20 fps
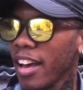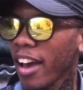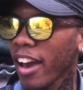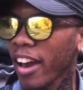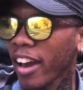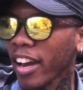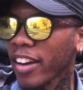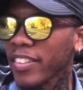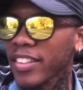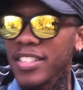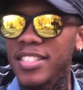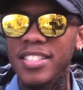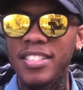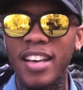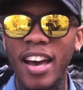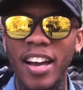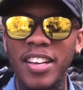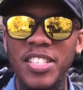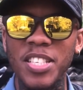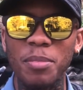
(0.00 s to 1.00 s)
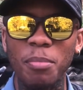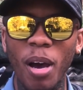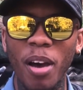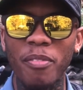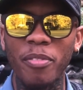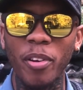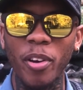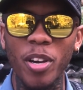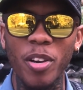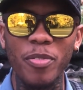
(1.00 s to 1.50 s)
And this is actually my
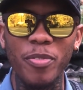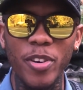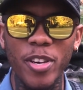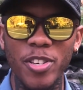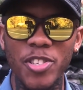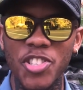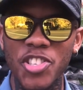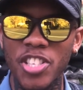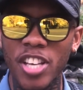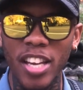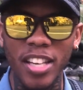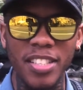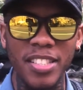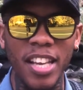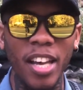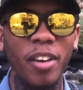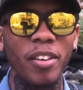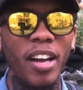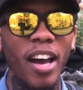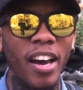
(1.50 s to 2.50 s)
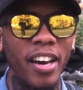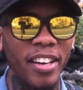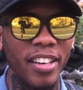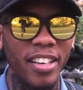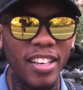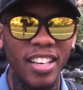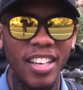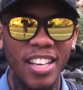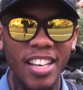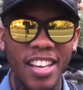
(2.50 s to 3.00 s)
very first Shakedown
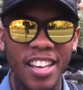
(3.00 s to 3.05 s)
hike